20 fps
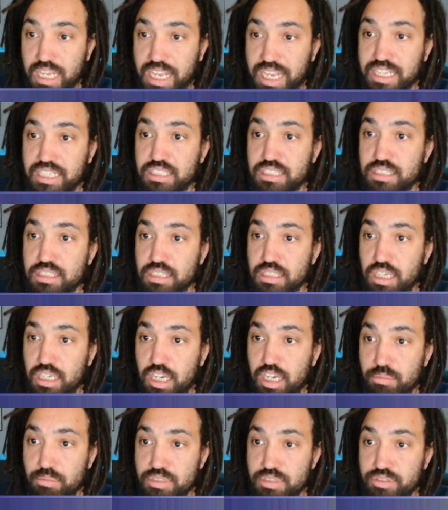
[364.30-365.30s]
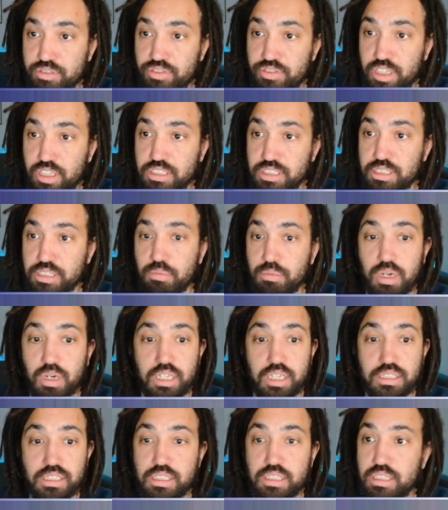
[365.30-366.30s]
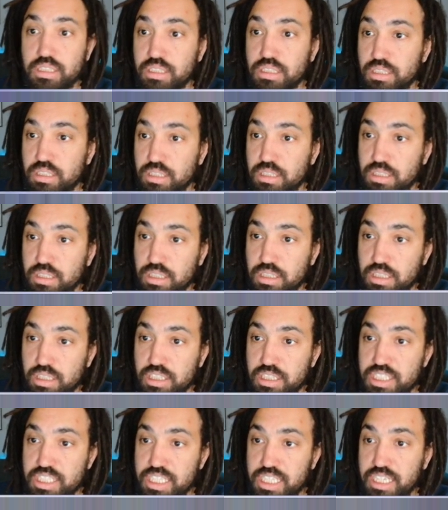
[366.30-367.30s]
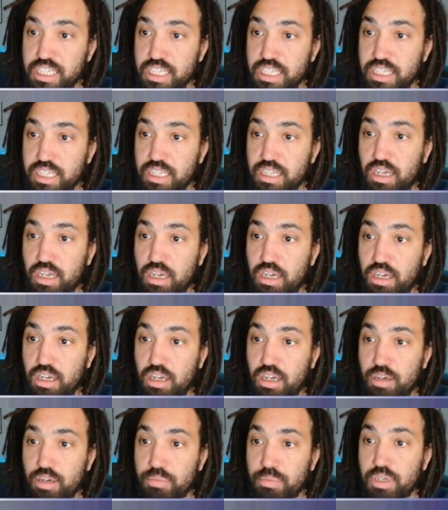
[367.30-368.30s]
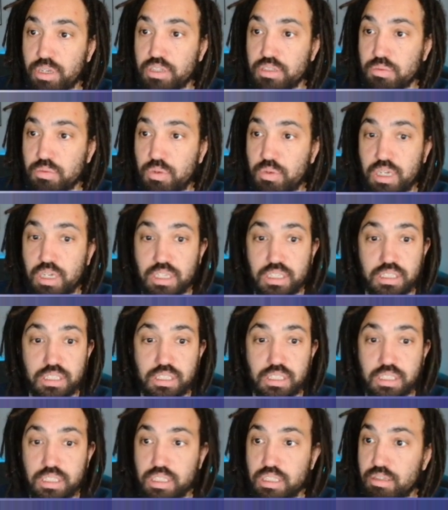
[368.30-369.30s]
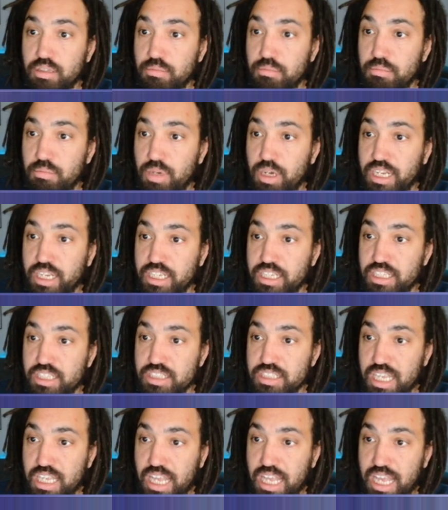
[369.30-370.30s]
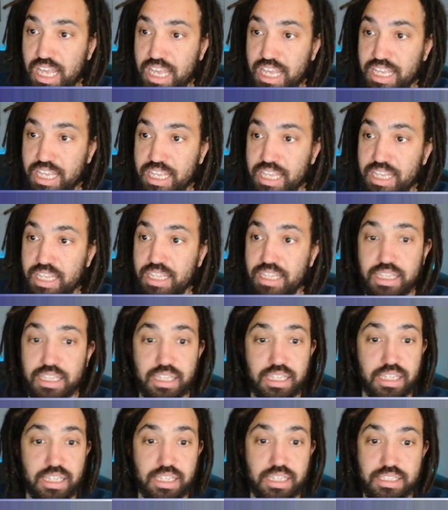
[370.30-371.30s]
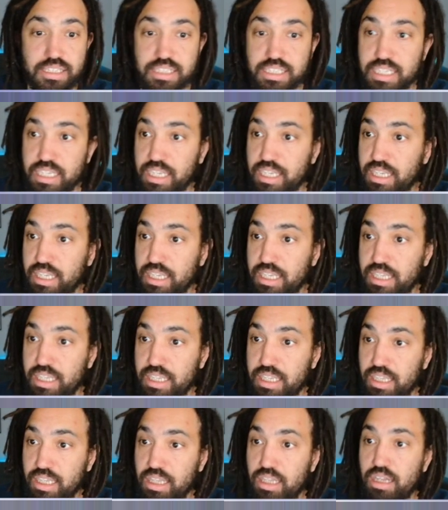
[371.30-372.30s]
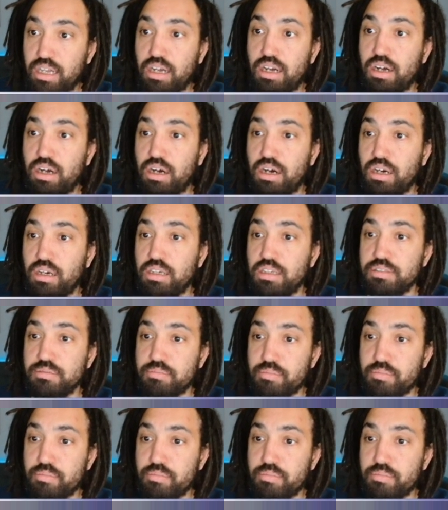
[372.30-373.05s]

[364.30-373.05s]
8 up to 31, t r plus 1 minus a t r.